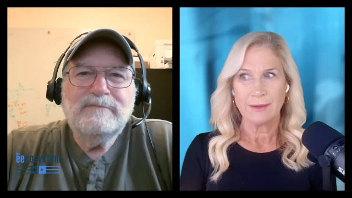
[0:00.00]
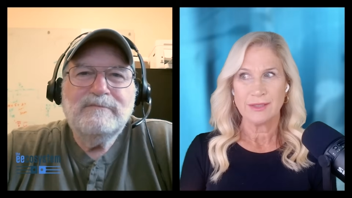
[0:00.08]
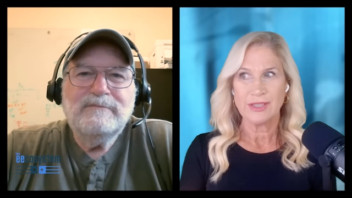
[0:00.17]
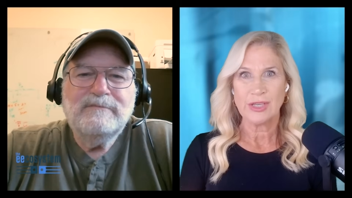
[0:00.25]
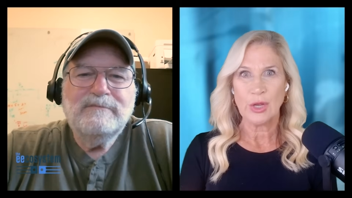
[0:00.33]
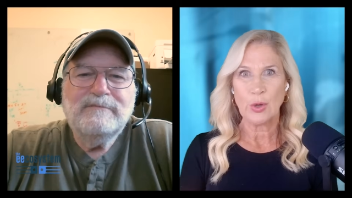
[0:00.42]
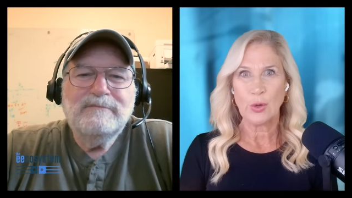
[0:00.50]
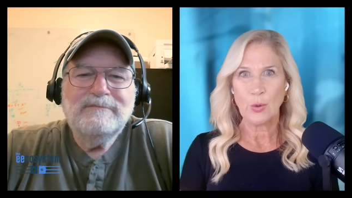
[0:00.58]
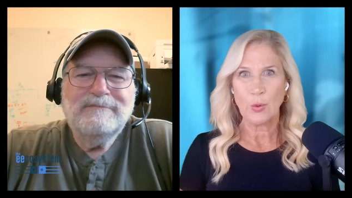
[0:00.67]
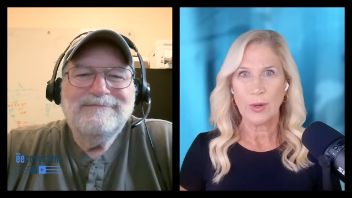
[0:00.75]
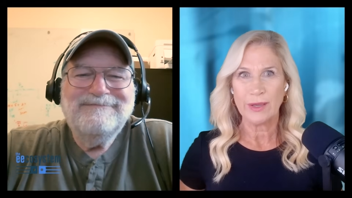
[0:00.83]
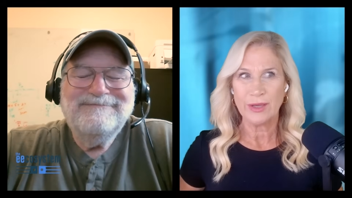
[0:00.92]

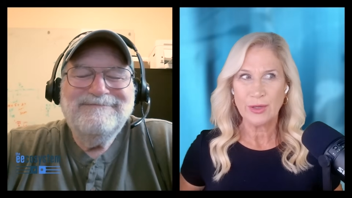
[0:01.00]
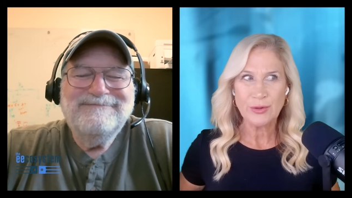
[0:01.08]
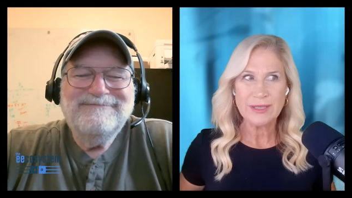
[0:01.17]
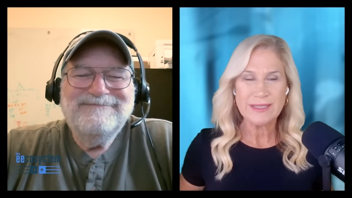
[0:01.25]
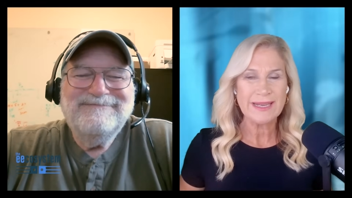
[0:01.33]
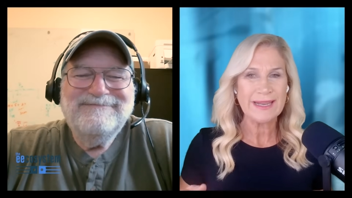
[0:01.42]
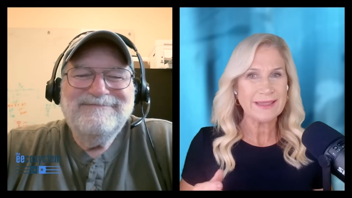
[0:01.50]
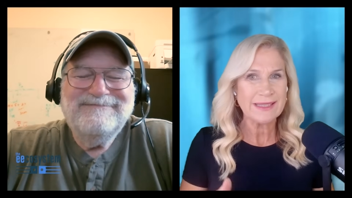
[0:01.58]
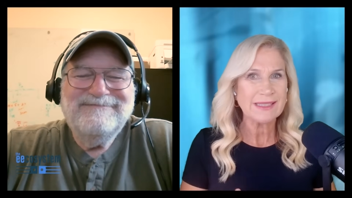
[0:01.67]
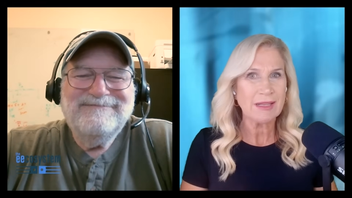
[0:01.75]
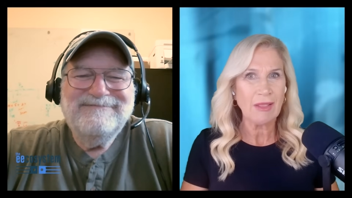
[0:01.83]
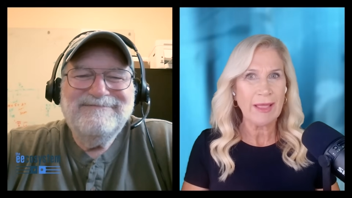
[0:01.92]
Speaker 1: So you can take
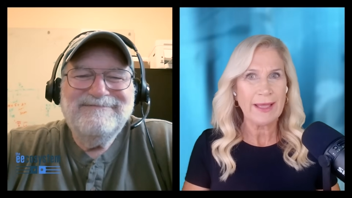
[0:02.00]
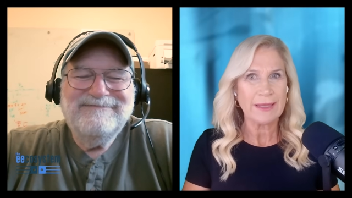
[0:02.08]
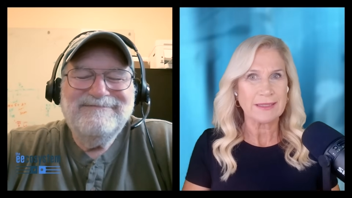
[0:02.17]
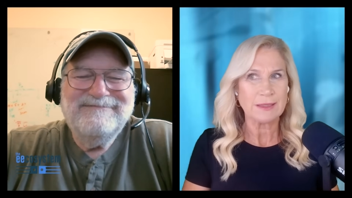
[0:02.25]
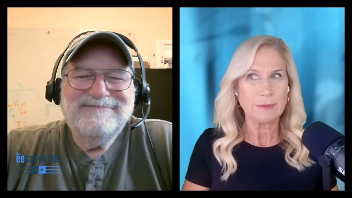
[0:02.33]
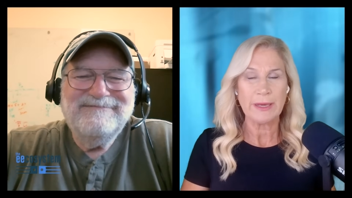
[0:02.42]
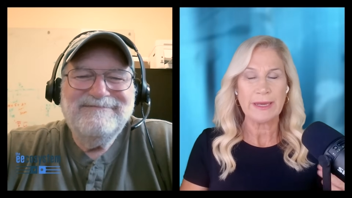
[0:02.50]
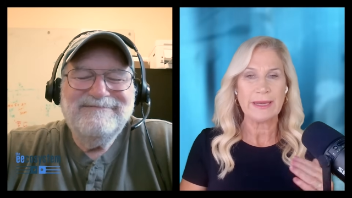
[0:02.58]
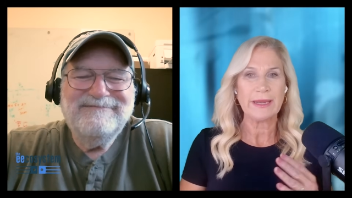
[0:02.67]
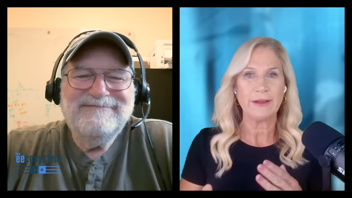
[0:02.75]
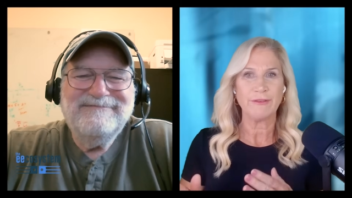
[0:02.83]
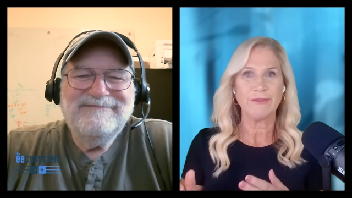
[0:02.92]
this class, but
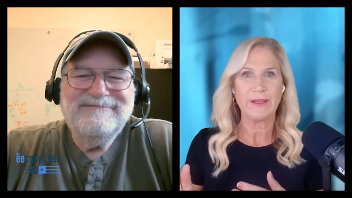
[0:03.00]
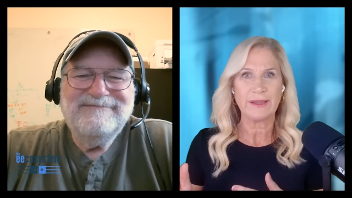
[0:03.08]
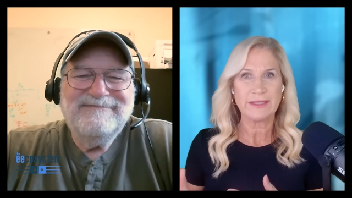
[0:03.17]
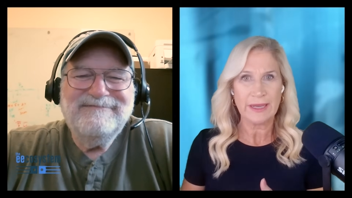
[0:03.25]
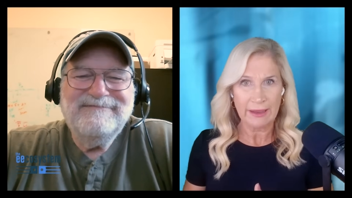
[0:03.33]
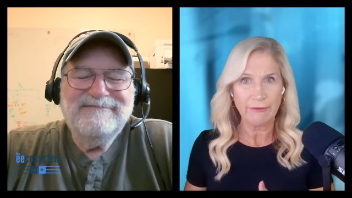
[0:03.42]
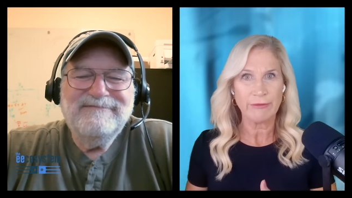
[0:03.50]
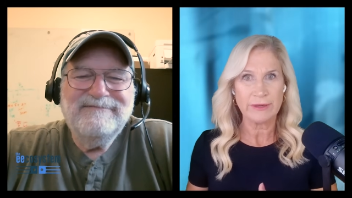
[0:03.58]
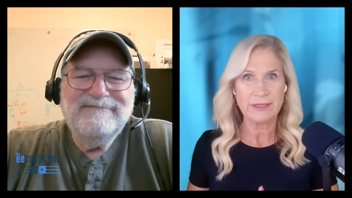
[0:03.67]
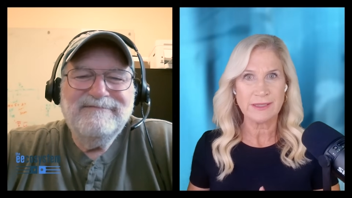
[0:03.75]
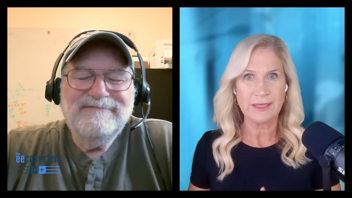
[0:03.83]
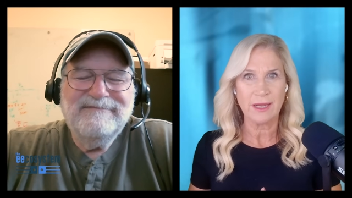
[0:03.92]
it can affect every
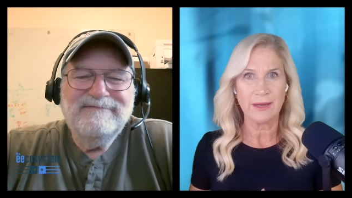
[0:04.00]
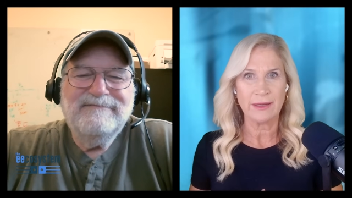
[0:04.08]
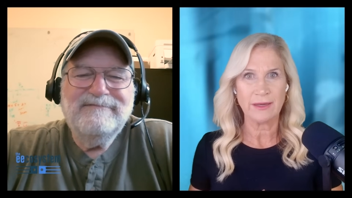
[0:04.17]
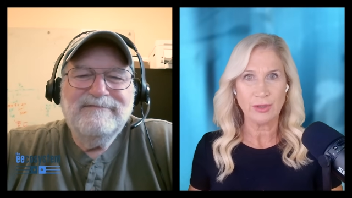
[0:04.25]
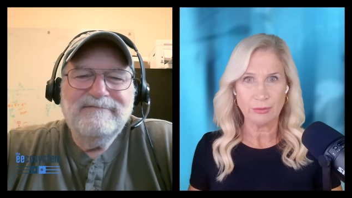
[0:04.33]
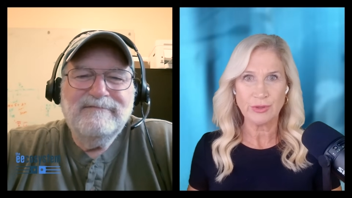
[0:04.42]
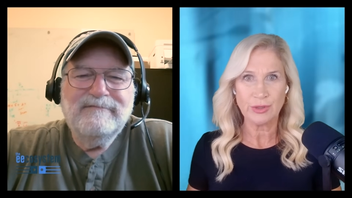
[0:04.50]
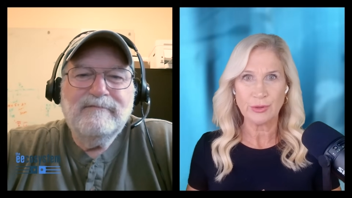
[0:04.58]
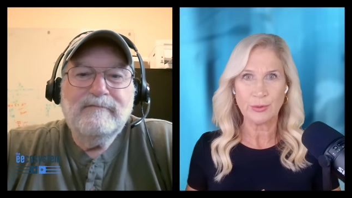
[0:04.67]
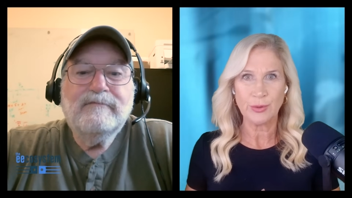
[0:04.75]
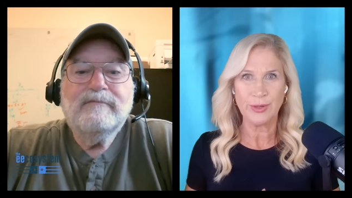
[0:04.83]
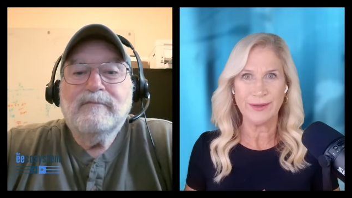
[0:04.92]
design you do